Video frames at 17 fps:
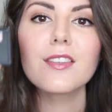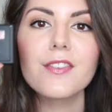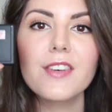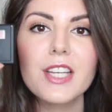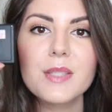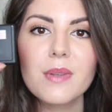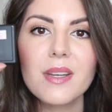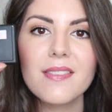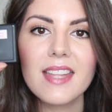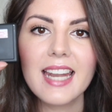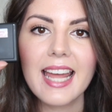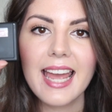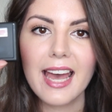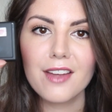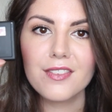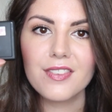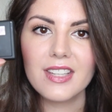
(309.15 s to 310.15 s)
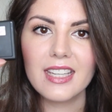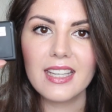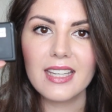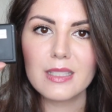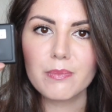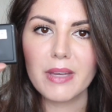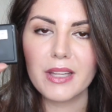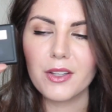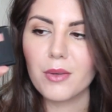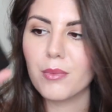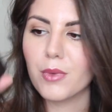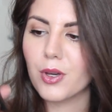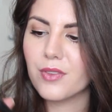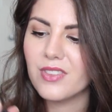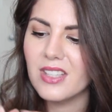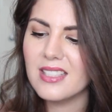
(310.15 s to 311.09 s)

The first one that I have here is Mellow Mauve.